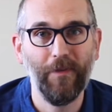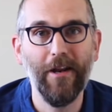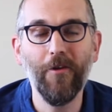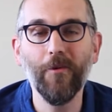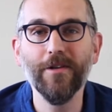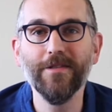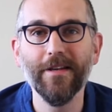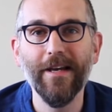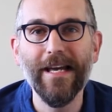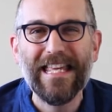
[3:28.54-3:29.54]
In other words,
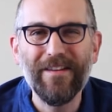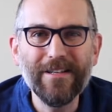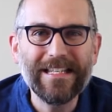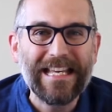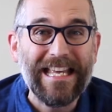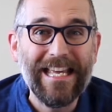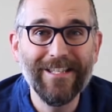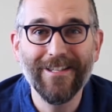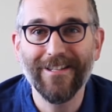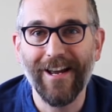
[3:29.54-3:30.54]
give us
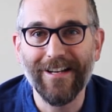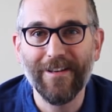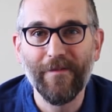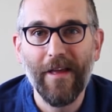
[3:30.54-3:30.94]
insight.